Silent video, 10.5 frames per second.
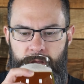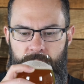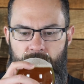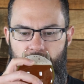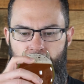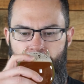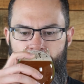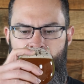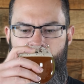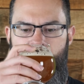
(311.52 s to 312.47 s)

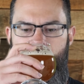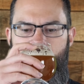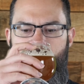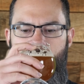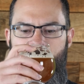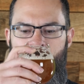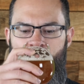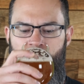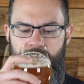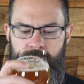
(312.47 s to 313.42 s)

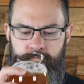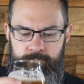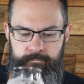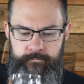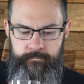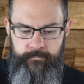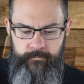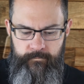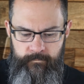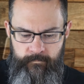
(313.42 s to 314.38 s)

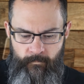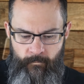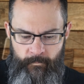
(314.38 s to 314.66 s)
[no speech]